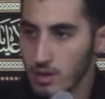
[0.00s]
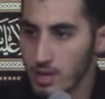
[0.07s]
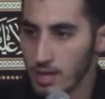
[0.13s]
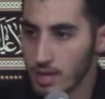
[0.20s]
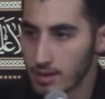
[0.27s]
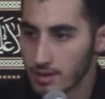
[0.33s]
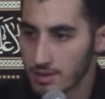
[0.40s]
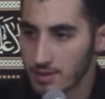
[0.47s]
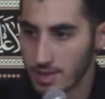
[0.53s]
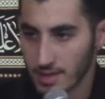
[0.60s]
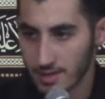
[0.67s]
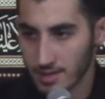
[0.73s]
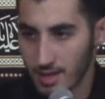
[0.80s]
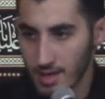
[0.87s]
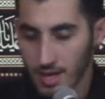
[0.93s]
earlier, Sayyidina
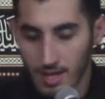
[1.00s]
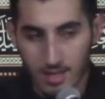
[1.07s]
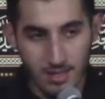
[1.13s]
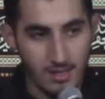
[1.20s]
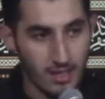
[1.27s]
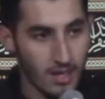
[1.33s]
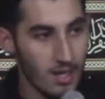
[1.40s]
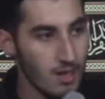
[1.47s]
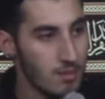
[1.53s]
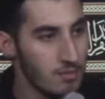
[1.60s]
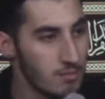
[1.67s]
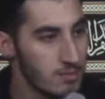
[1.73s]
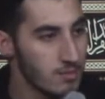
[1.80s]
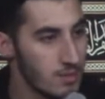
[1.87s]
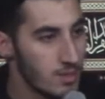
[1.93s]
Zahra alayhi
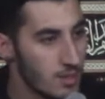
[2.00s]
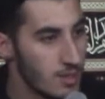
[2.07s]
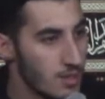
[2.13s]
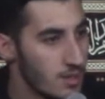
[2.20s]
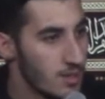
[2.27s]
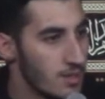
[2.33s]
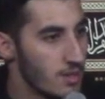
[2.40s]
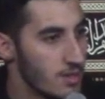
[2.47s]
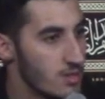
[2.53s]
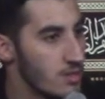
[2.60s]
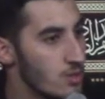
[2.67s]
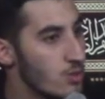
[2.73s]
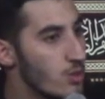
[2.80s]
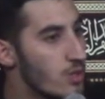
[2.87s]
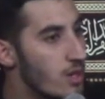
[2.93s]
salam is the
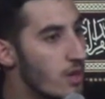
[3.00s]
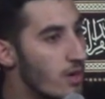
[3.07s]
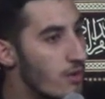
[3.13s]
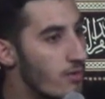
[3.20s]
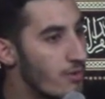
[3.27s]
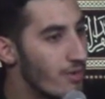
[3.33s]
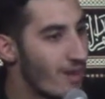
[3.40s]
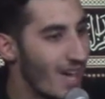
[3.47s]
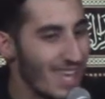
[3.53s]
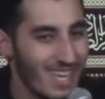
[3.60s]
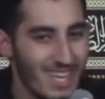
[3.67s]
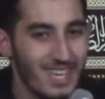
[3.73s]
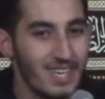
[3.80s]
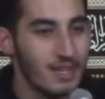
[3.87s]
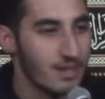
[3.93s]
daughter of a
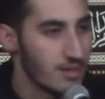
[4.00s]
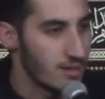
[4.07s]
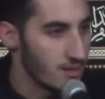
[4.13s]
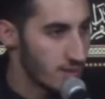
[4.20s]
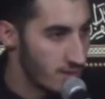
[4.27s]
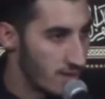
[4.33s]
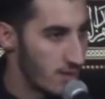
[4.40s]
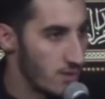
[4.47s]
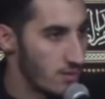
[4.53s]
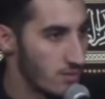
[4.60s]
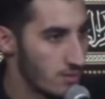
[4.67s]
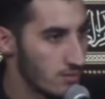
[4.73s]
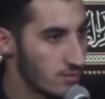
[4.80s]
king now.